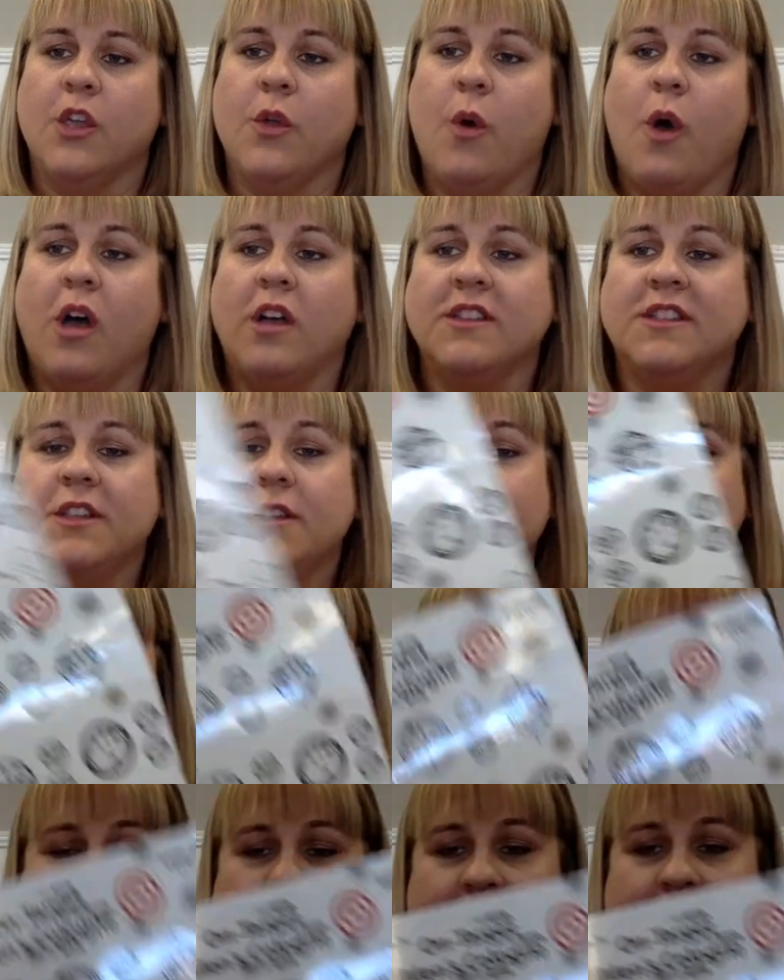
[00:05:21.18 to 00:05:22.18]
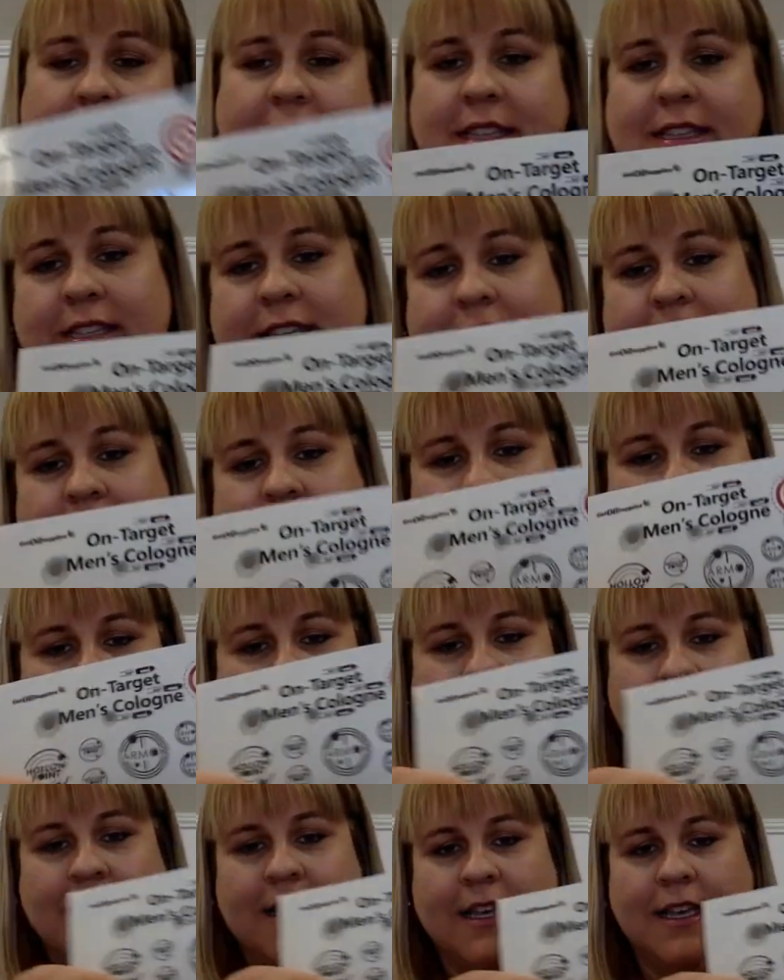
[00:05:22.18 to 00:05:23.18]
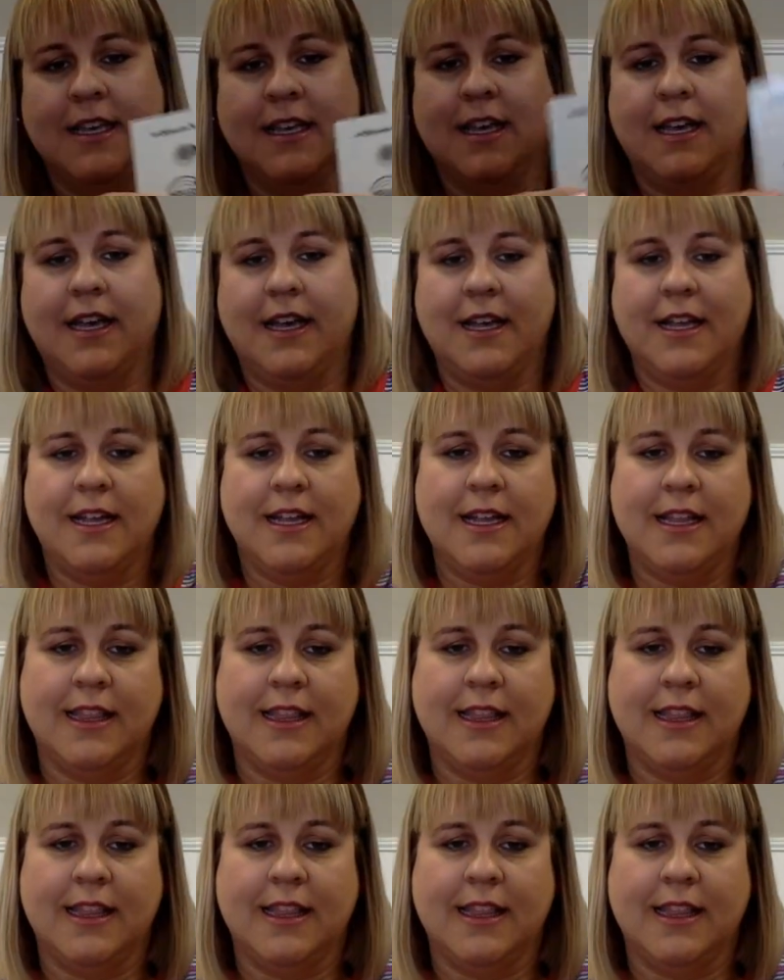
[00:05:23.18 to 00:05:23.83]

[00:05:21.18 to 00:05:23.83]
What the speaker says: You also get our